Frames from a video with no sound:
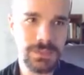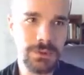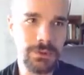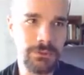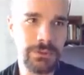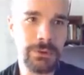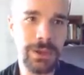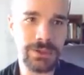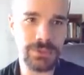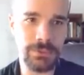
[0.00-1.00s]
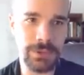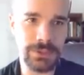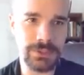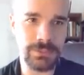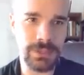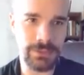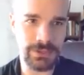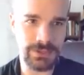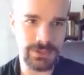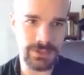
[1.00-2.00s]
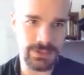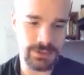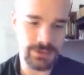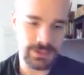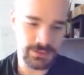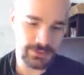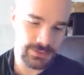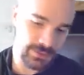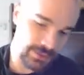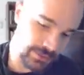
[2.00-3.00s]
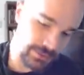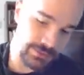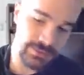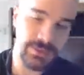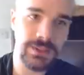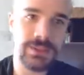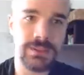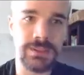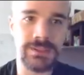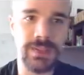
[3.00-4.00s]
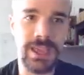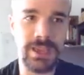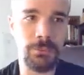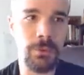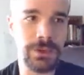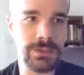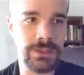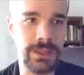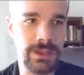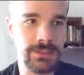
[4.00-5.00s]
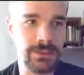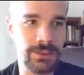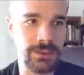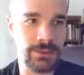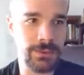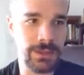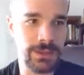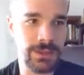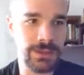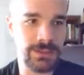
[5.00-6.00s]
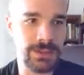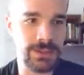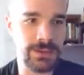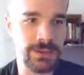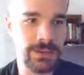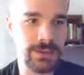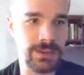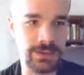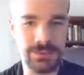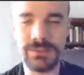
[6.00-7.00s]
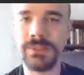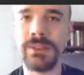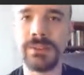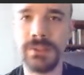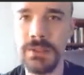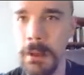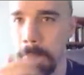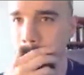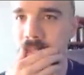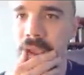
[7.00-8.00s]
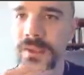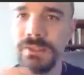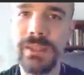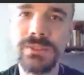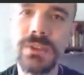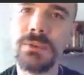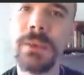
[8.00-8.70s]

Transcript: or if you actually want it to be able to get to 10 you can actually say and let's let's add one to that so I think we can get a 10 yeah so there's a 10 so that's a good